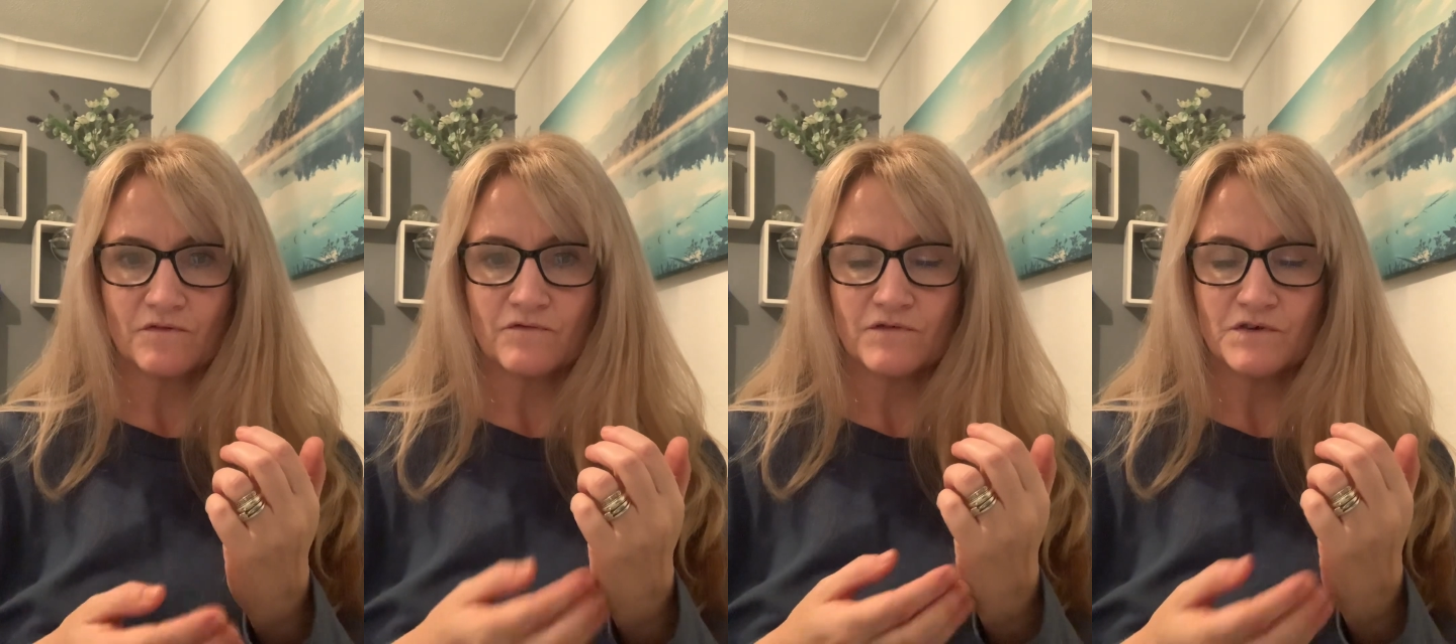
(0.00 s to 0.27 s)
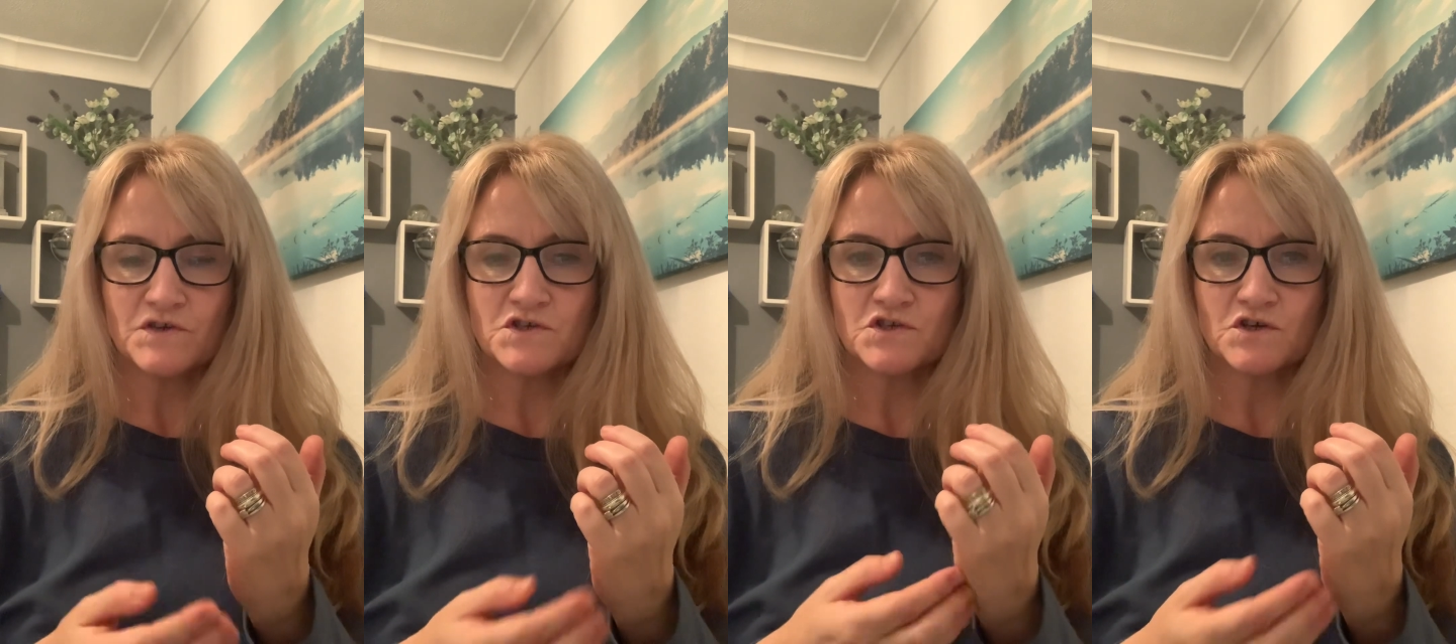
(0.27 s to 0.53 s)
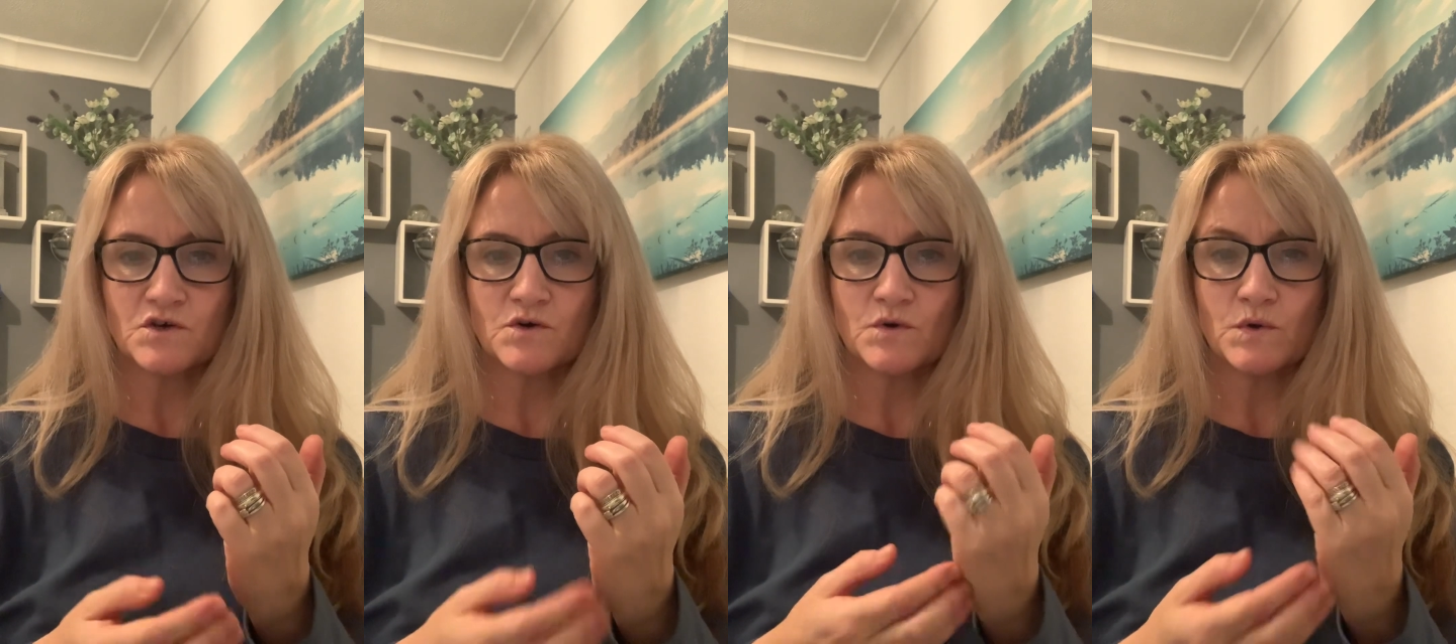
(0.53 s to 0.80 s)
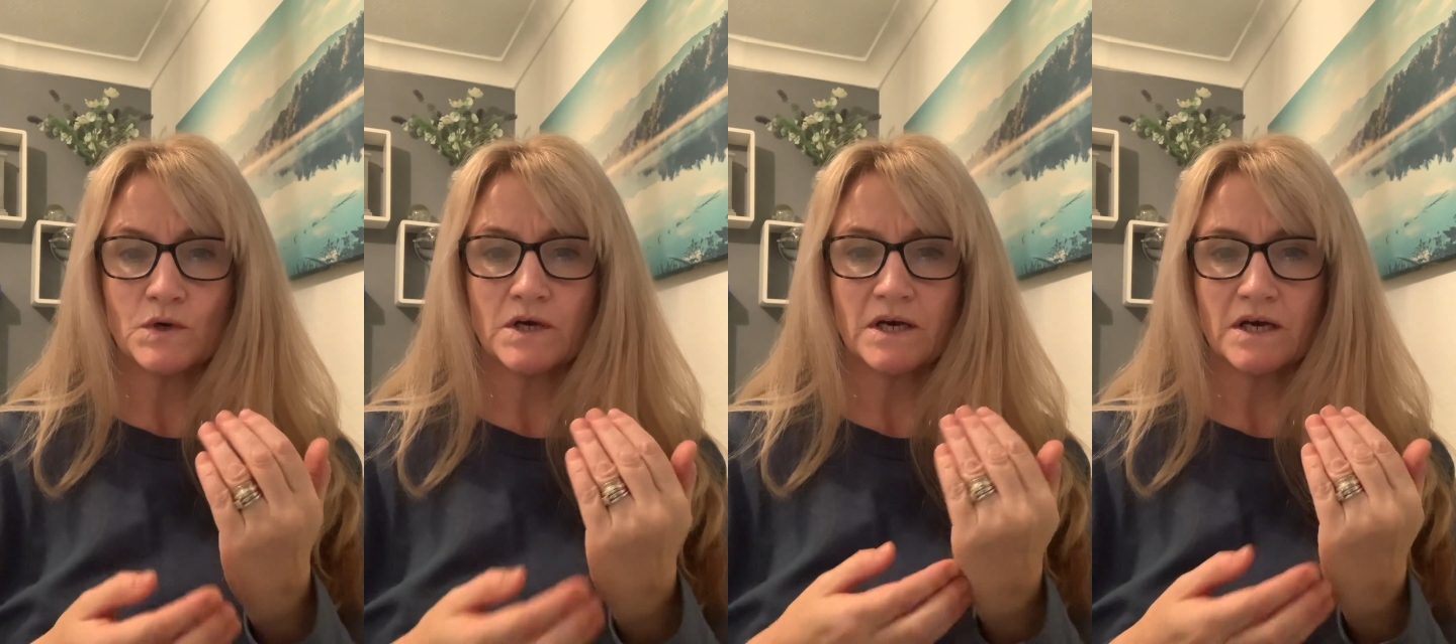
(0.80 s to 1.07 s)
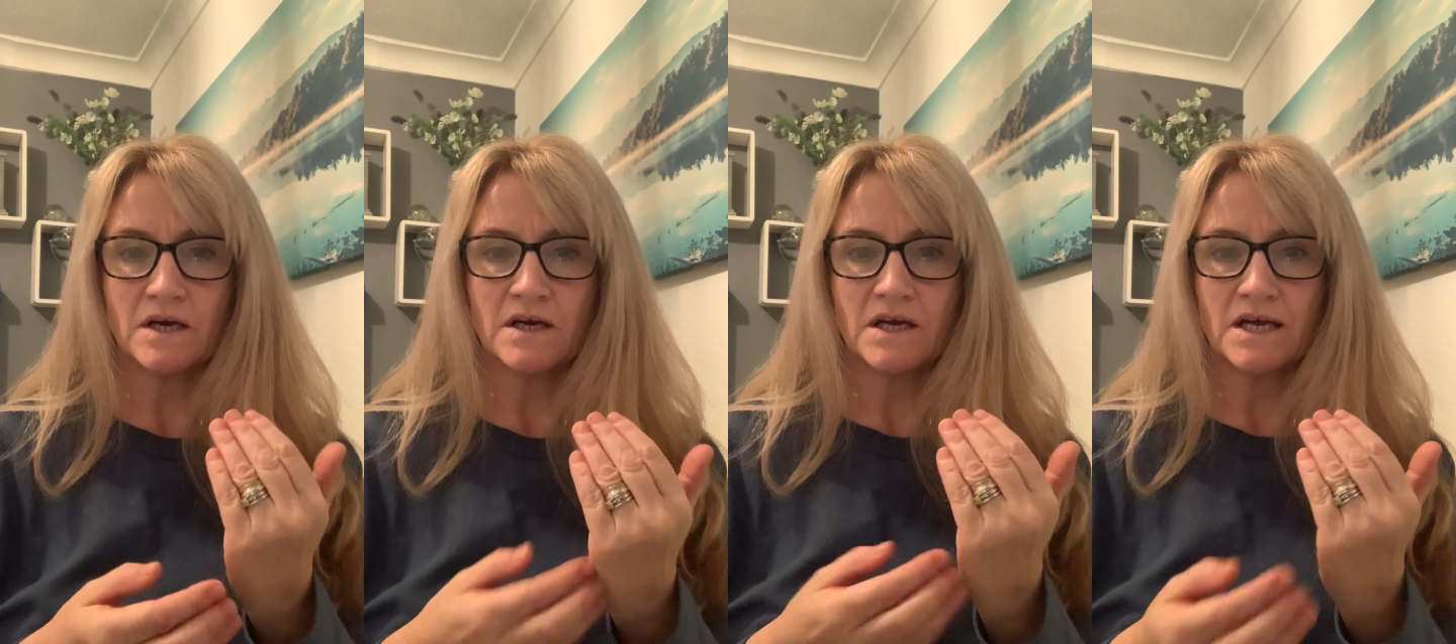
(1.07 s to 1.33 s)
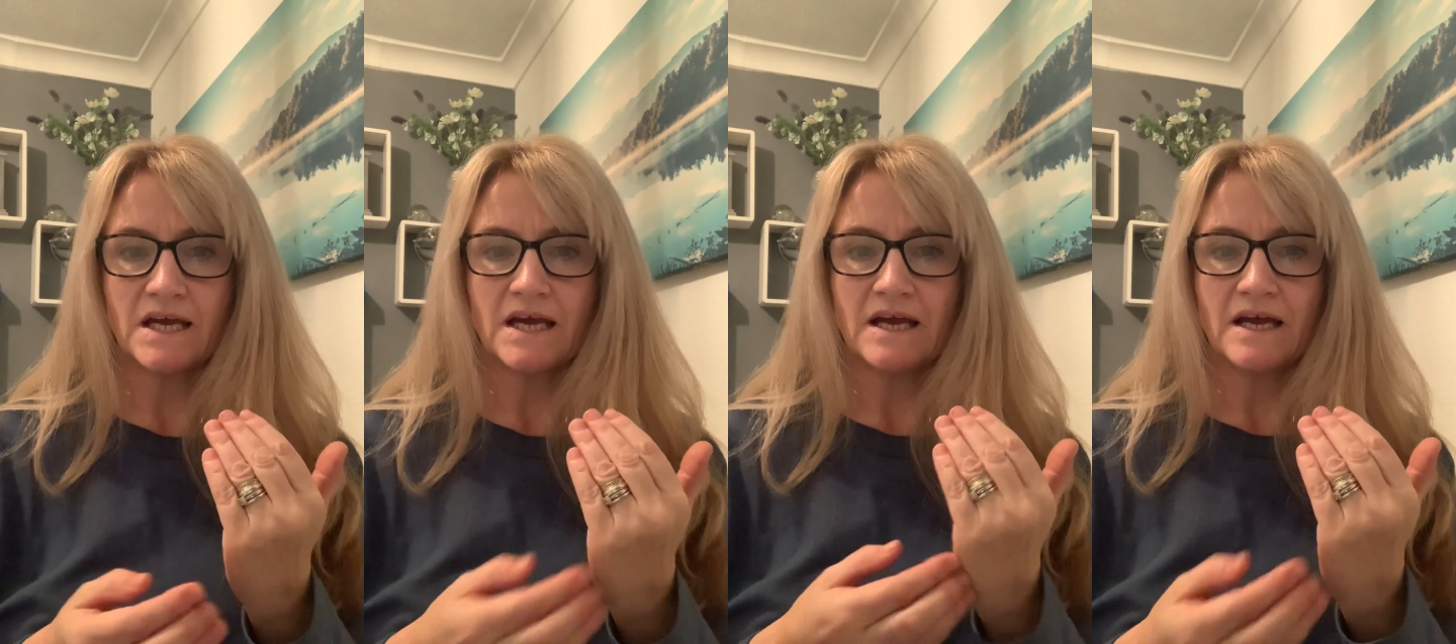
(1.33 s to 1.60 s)
for 2
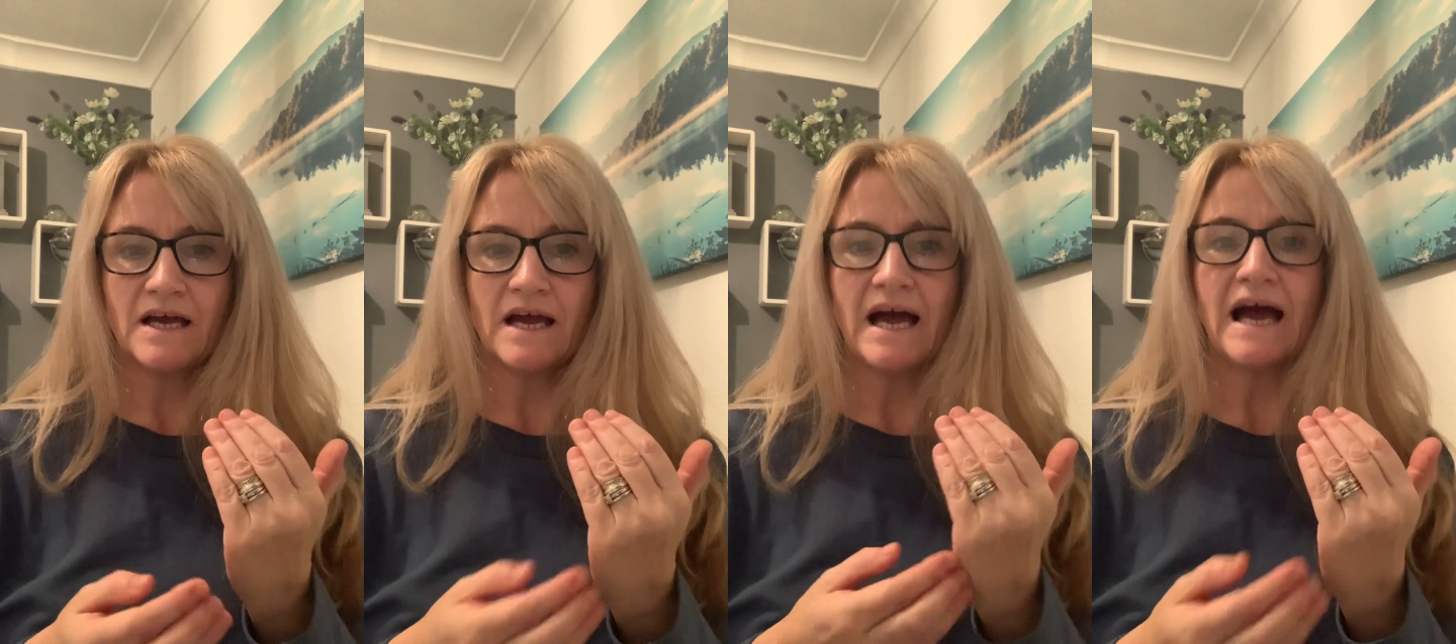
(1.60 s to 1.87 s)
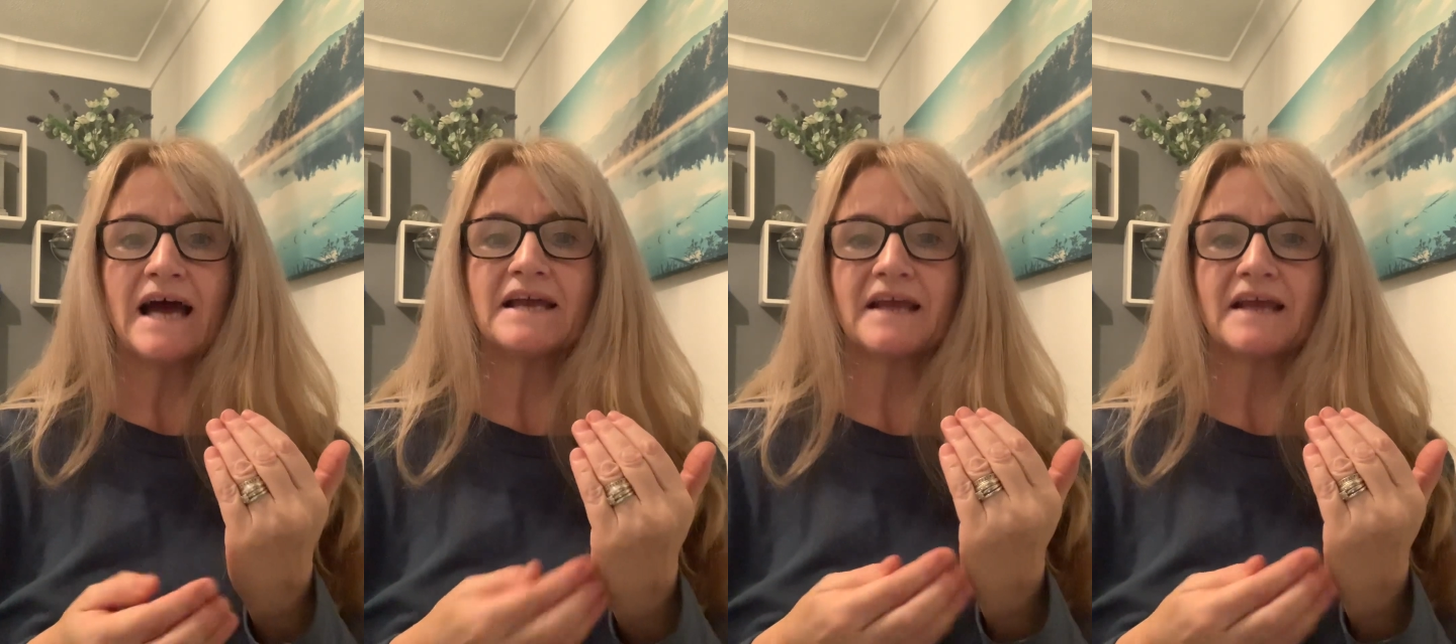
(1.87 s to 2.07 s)
and